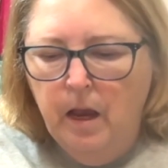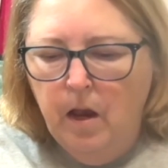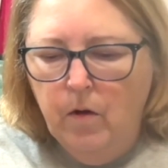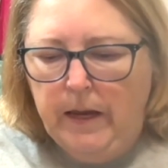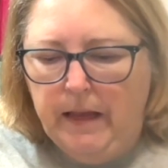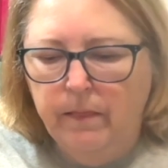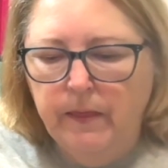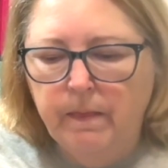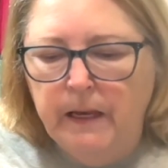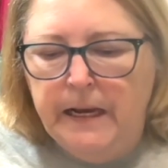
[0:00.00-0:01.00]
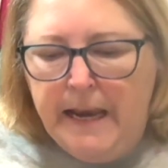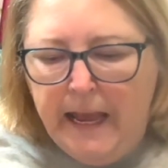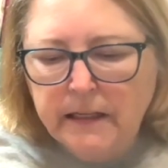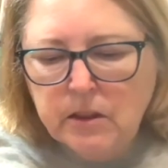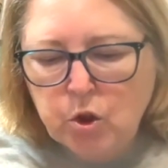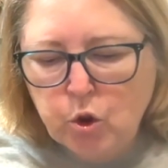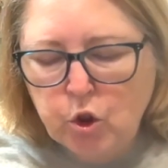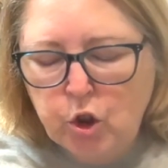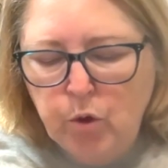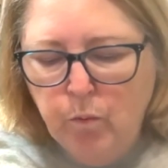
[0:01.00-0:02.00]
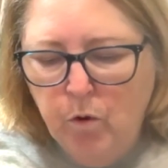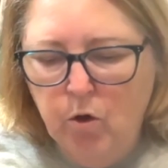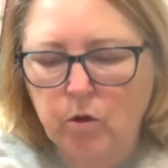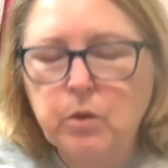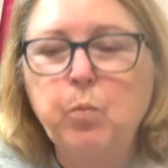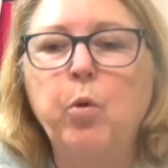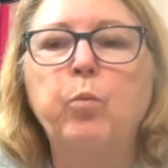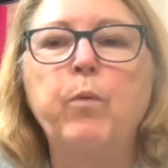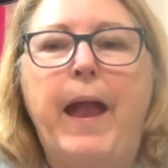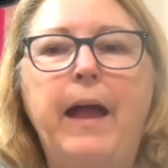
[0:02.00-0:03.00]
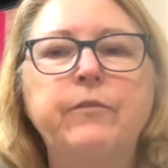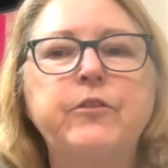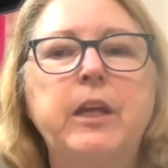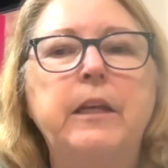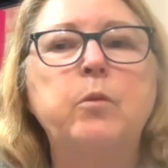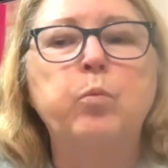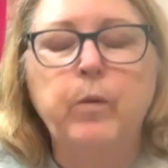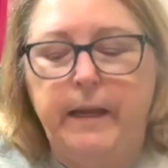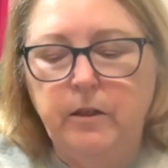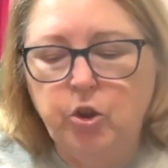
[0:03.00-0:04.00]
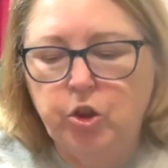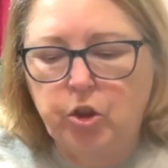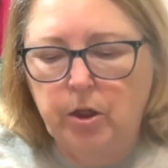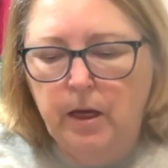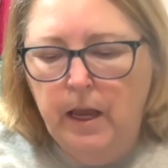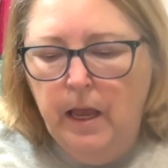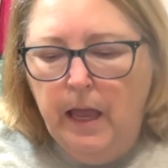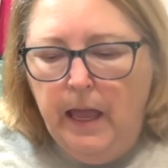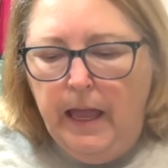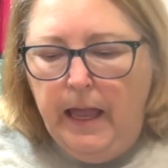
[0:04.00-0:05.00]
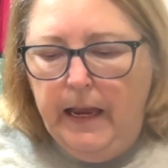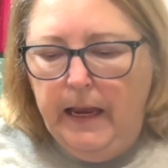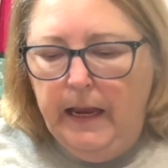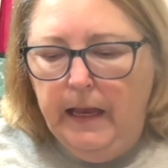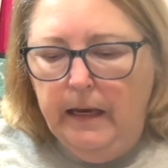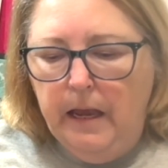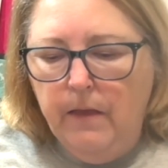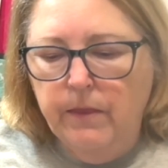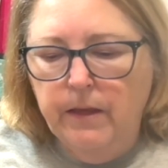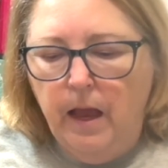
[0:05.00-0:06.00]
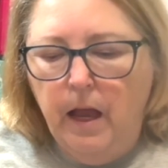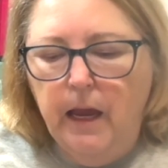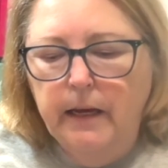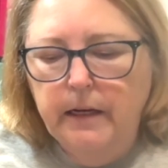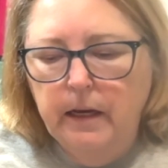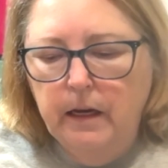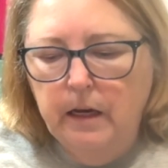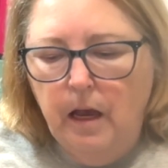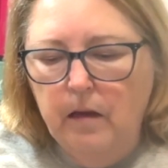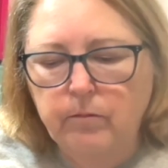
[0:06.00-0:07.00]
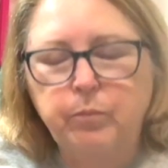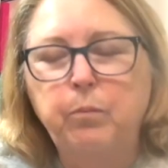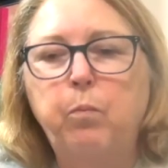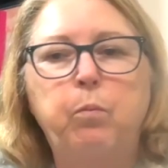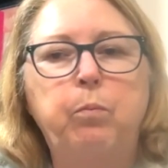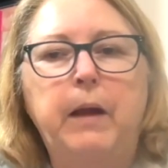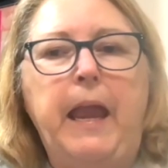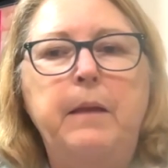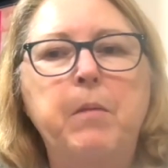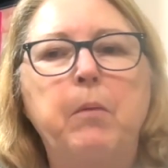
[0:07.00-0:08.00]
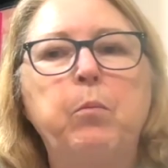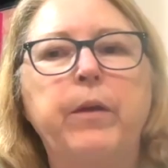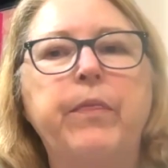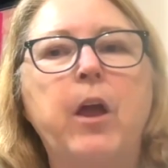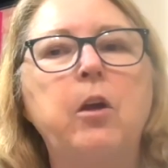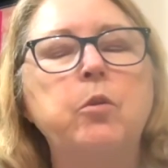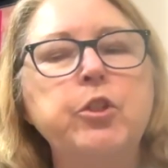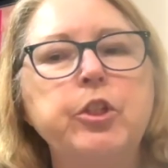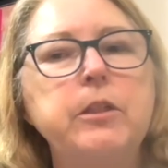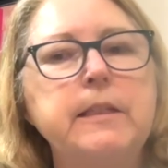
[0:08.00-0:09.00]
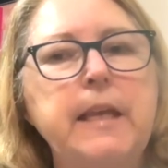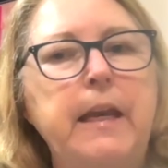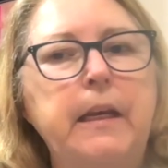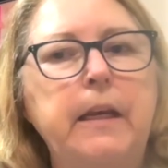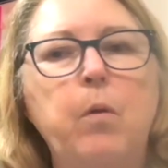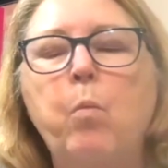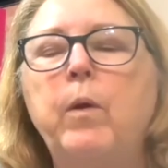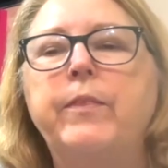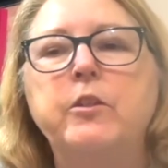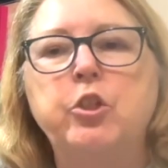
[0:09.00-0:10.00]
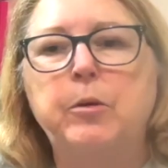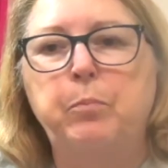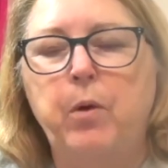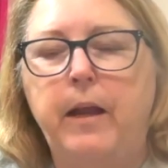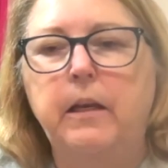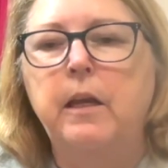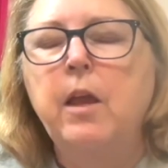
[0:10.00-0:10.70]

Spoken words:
Okay, then the next 2 words were raft and rich. And I came up with ocean setting with a shipwreck.